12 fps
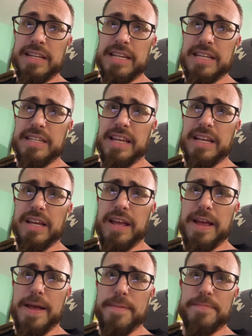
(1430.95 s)
he's like,
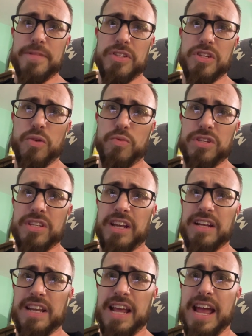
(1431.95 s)
so we're
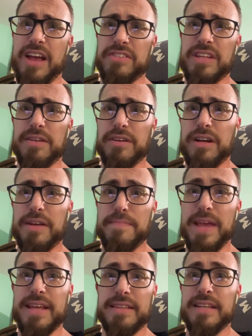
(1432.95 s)
stuck in the house, I'm going to
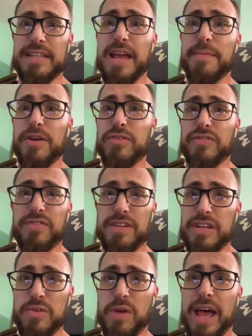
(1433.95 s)
make the demos for the
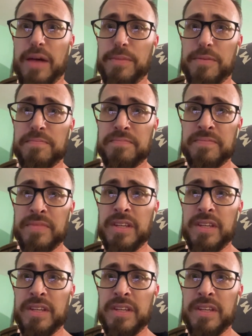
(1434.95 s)
new album.